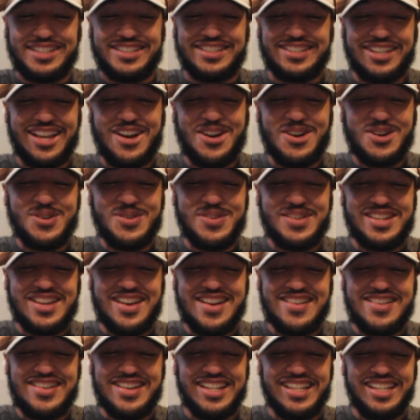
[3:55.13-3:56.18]
so
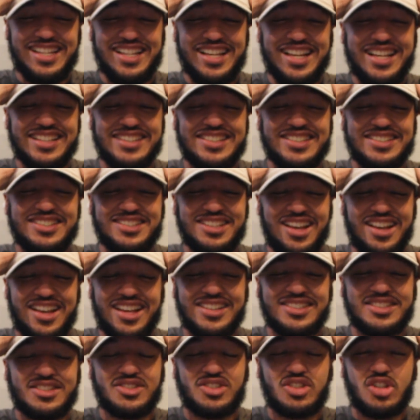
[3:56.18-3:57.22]
dirty. It's
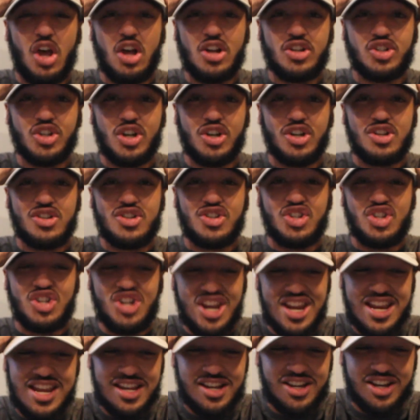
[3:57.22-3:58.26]
such a
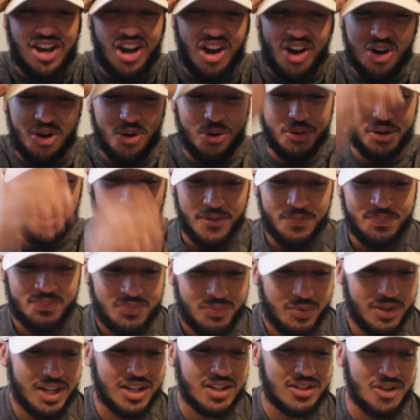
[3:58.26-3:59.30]
cheat code.
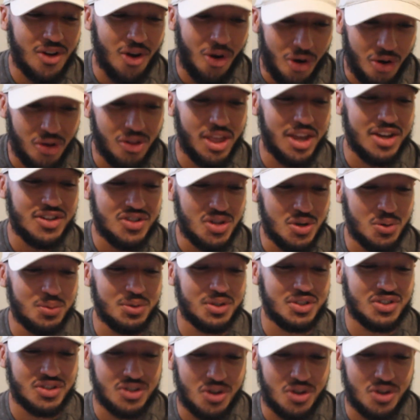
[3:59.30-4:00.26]
Because all they do is